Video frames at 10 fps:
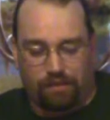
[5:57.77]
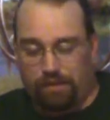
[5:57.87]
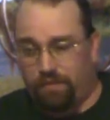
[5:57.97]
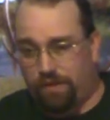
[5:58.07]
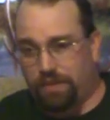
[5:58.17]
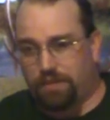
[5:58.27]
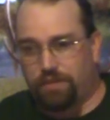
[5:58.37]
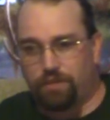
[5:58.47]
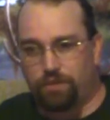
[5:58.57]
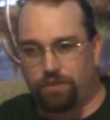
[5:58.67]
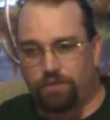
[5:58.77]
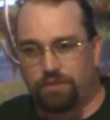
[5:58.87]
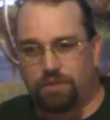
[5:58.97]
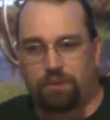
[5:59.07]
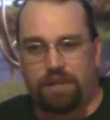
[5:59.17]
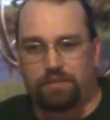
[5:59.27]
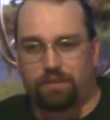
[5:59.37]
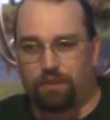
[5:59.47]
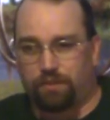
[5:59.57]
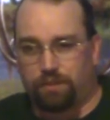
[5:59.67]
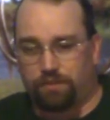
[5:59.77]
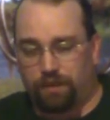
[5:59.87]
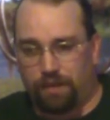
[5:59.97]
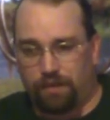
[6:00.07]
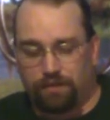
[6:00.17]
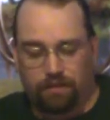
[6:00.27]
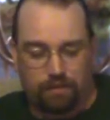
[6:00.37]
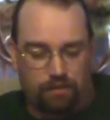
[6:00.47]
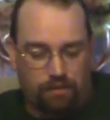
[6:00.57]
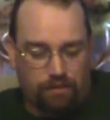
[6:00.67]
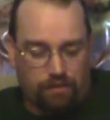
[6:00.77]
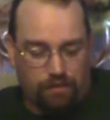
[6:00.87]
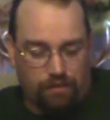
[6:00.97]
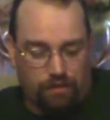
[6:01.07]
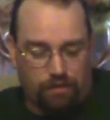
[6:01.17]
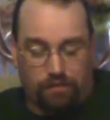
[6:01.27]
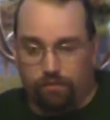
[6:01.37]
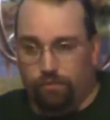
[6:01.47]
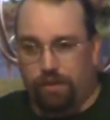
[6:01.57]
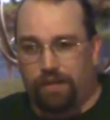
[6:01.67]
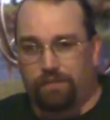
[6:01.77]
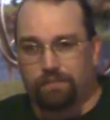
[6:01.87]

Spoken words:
If anything, you can use it to patch the clothing you've got. Thread.